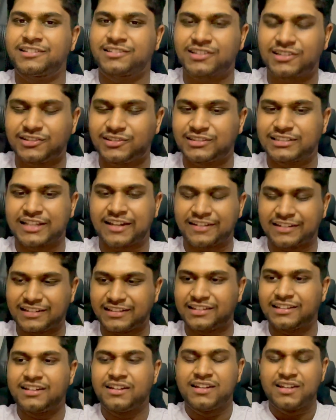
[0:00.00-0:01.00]
so you just have
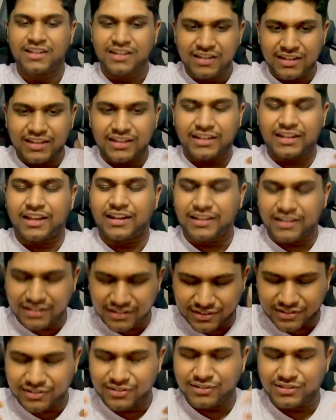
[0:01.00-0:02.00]
to get it
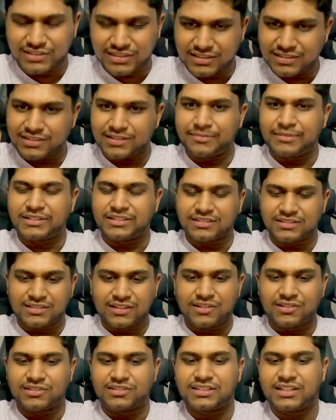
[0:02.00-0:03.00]
into your system and just
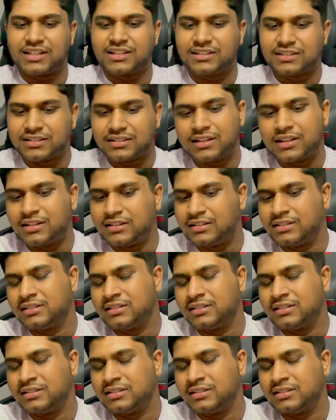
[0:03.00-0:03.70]
understand it and learn.